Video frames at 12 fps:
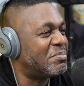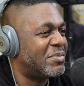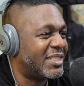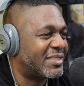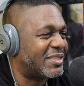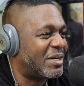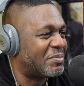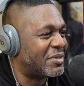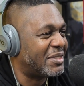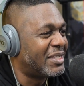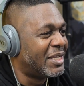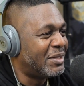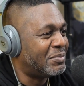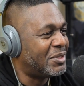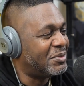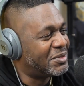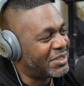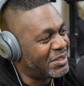It meant something right.
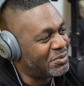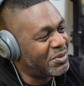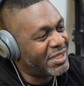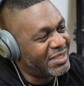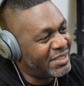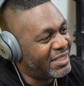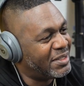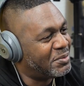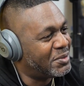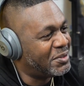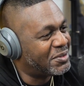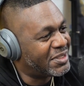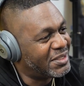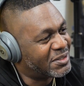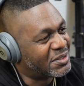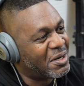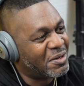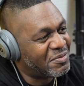when you seen Willie D and when you seen
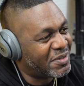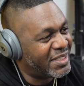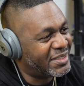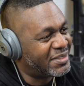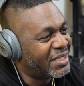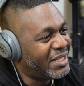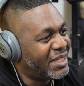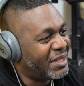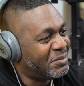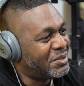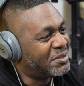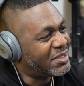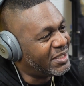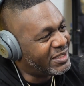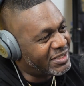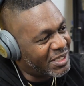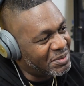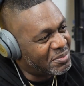Scarface and when you
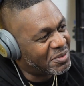seen J.